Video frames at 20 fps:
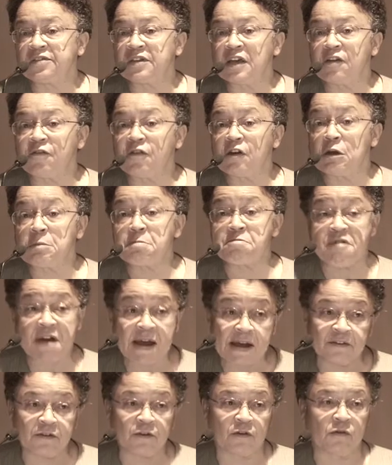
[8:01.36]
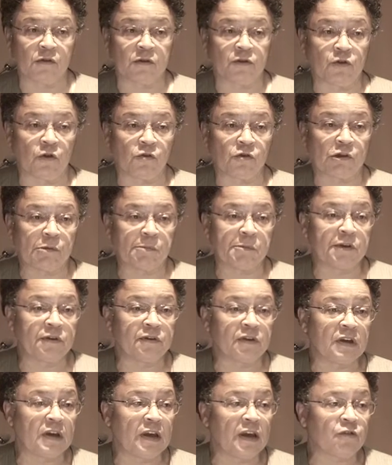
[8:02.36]
is a very practical
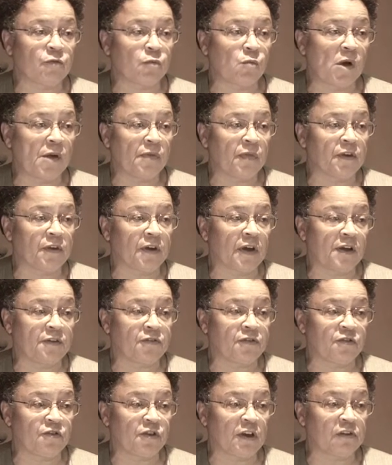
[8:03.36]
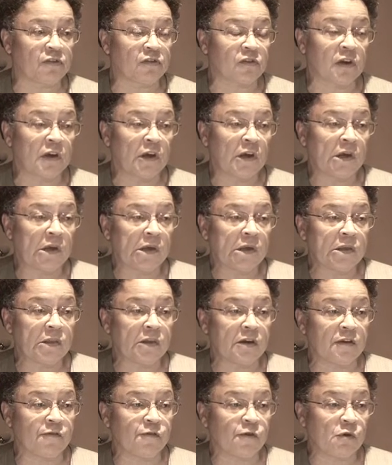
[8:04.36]
document and it's one that I suggest
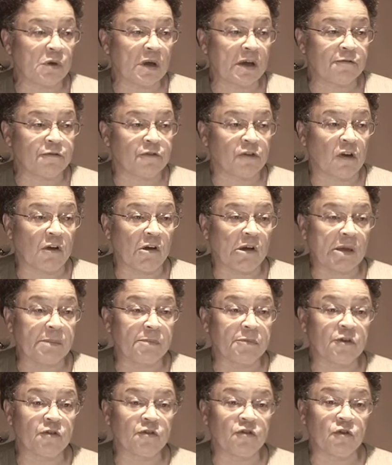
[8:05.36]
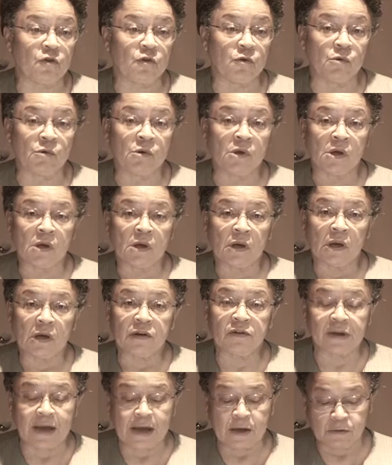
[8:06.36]
that if you have time that you
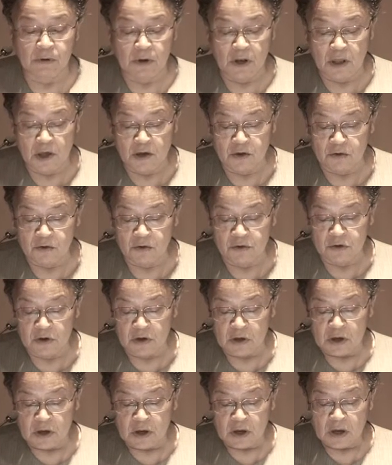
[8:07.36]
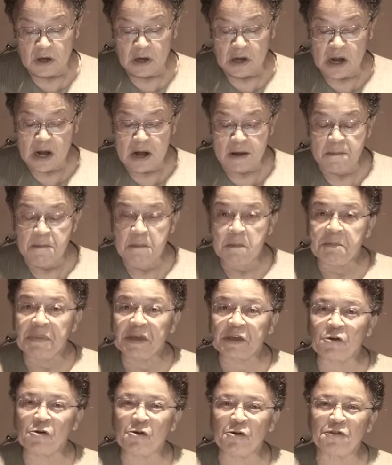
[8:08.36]
download um,
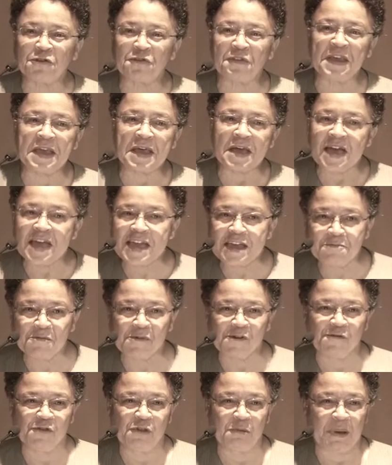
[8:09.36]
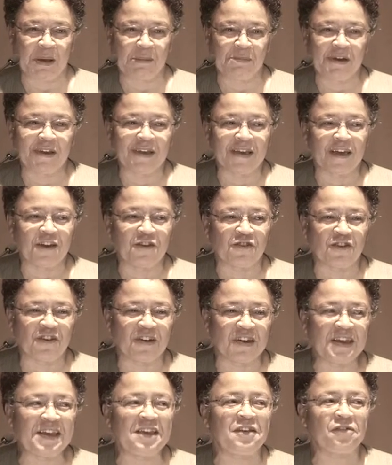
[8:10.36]
because the aim of the
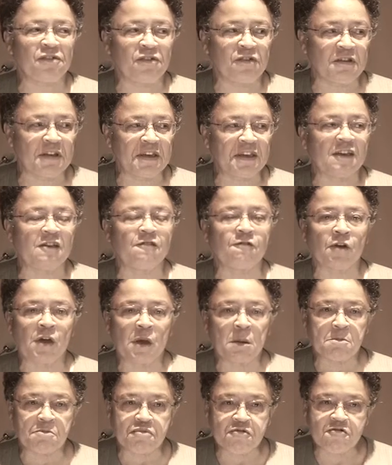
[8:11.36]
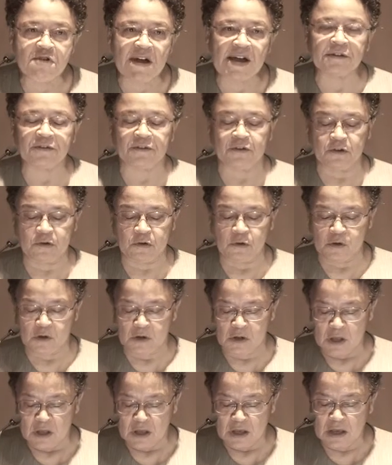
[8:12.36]
publication is to give
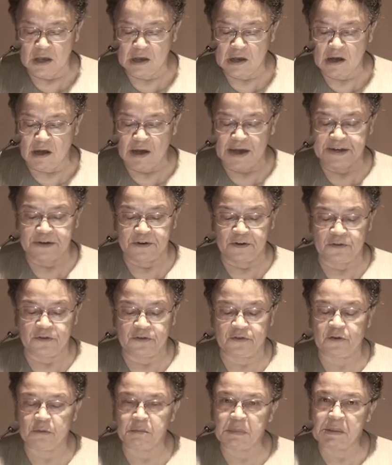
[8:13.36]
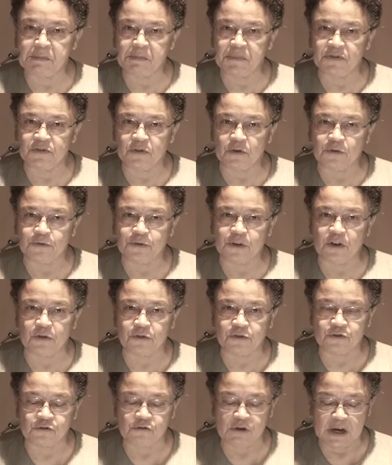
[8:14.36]
practical guidance to members of
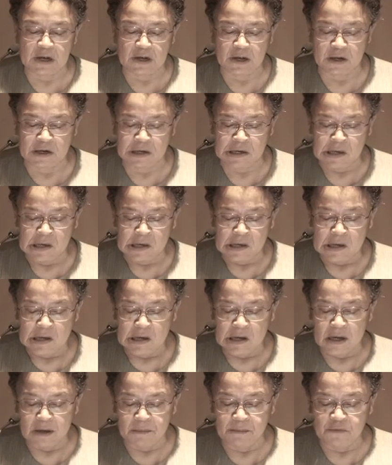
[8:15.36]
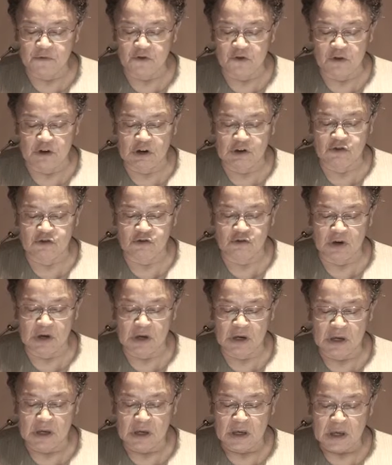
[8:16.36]
the Australian um,
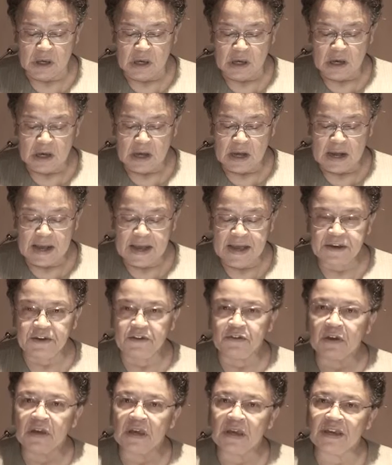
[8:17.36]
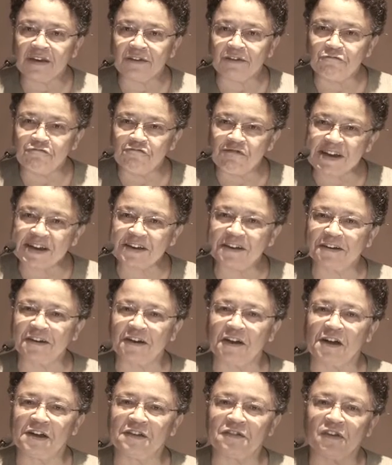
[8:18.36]
judiciary. And it
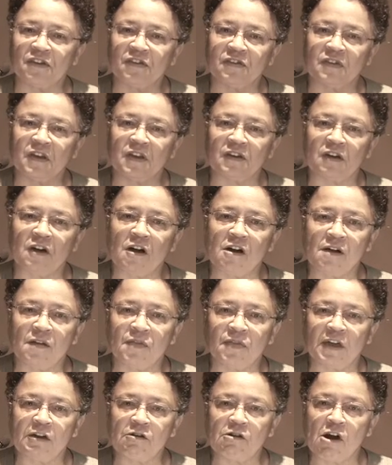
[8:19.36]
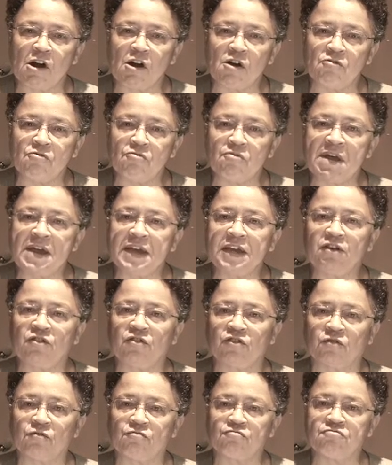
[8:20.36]
recognises that our, there are a
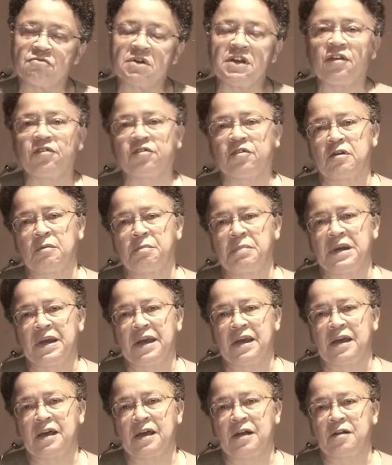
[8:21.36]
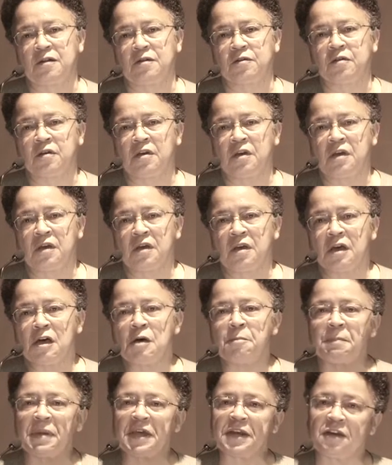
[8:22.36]
range of reasonably held
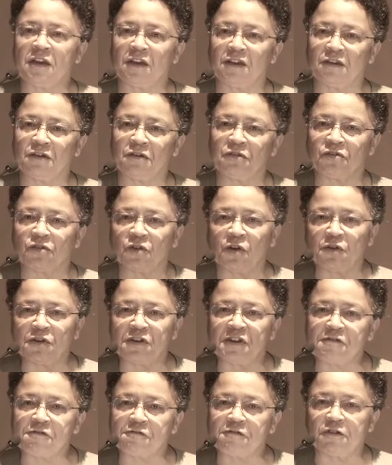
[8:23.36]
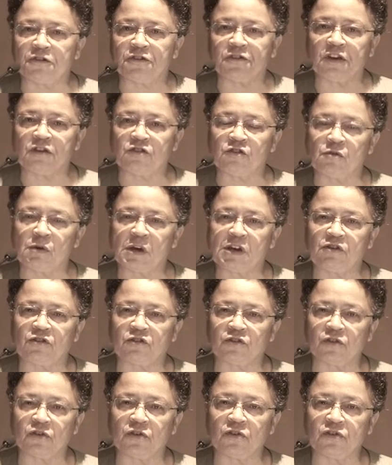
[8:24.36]
opinions on different
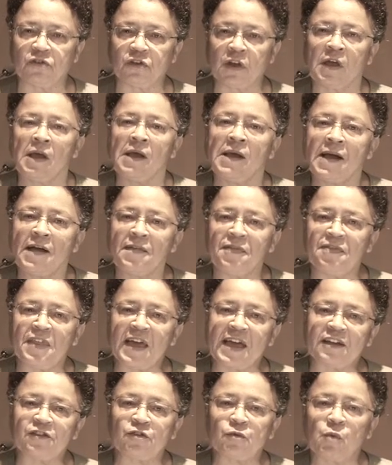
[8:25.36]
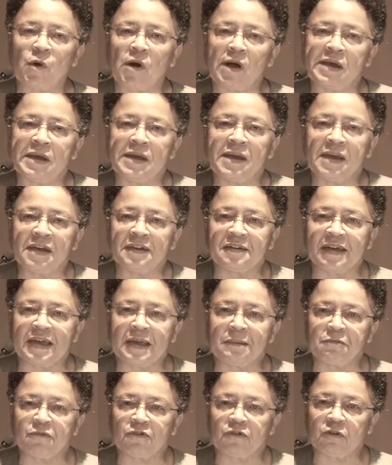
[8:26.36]
situations and that's why
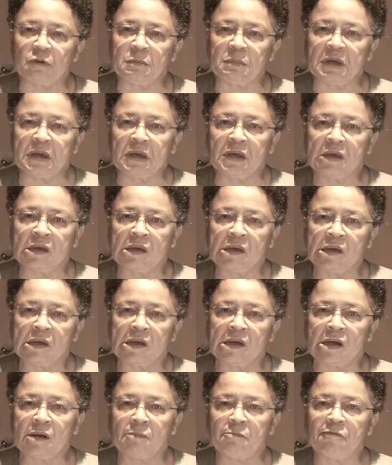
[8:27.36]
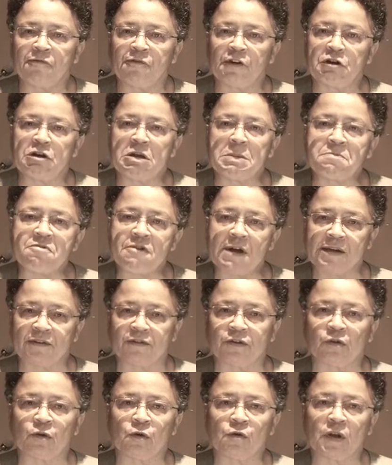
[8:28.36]
it aims to be um, very
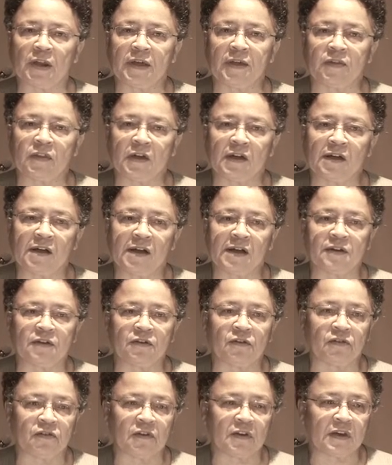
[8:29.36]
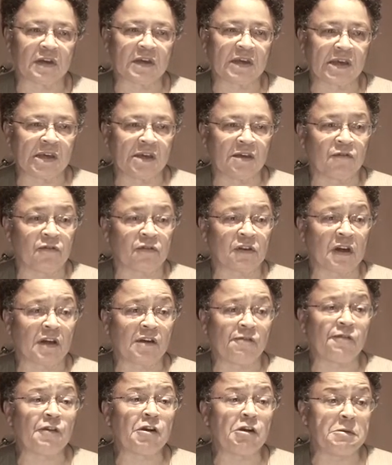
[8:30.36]
practical in the guidance that it
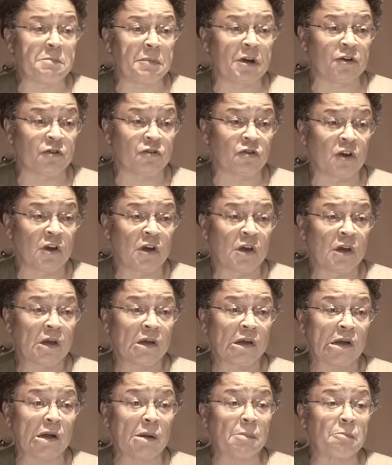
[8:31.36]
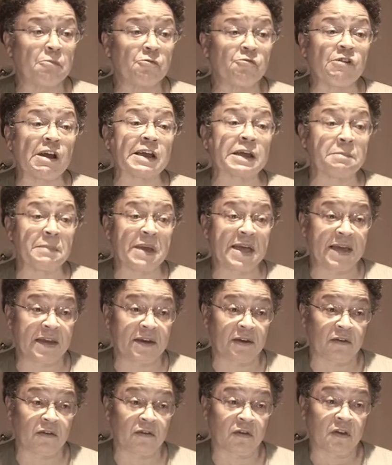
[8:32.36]
gives. And I very much um,
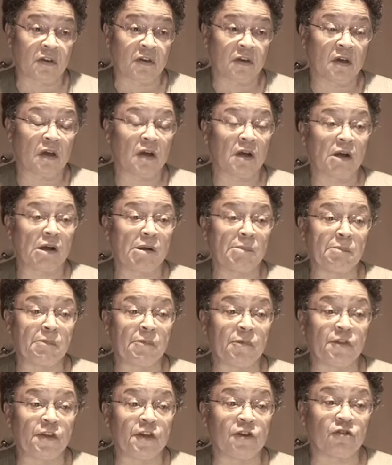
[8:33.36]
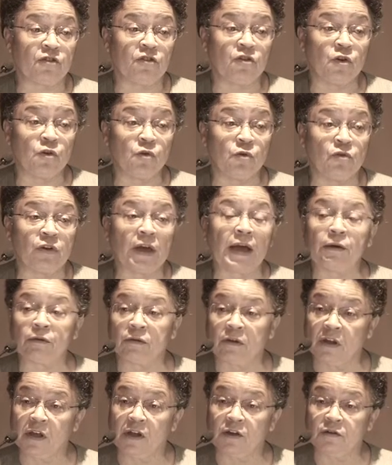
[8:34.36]
recommend um, that you
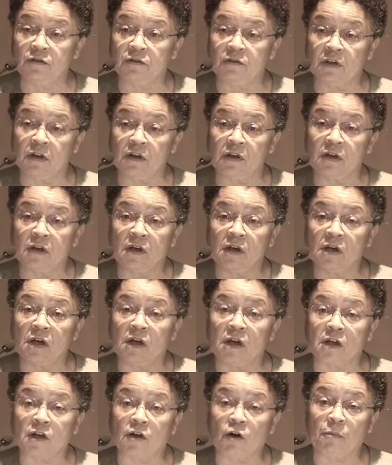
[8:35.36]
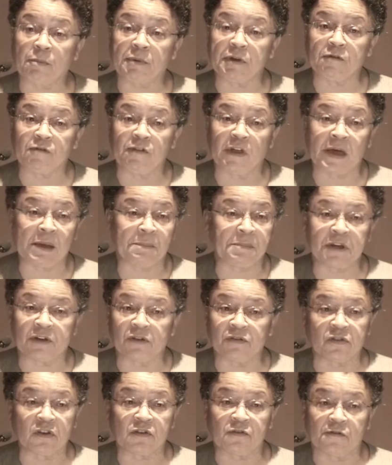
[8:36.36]
download a, a, a copy of
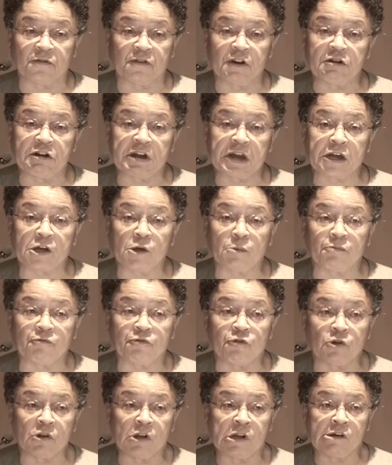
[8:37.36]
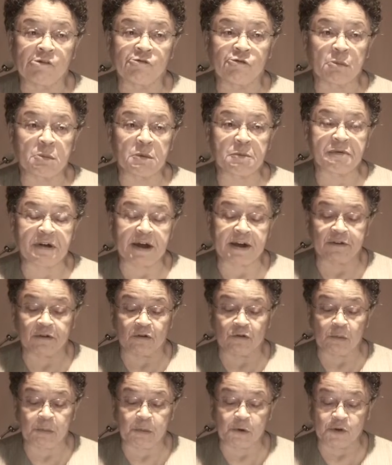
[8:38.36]
that because it's very helpful from a
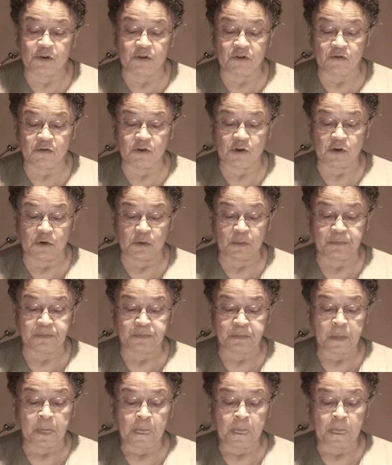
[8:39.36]
practical point of view.